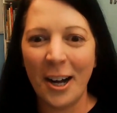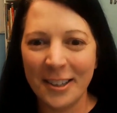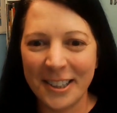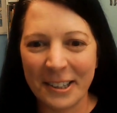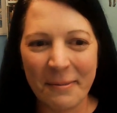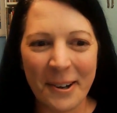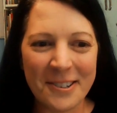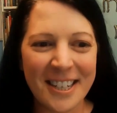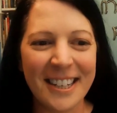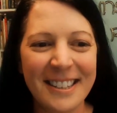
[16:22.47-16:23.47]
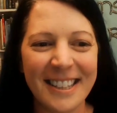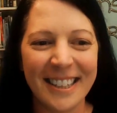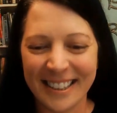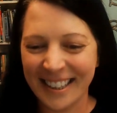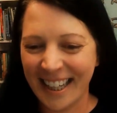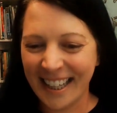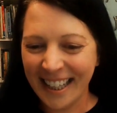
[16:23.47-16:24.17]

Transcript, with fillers: all your emotions and you're yeah.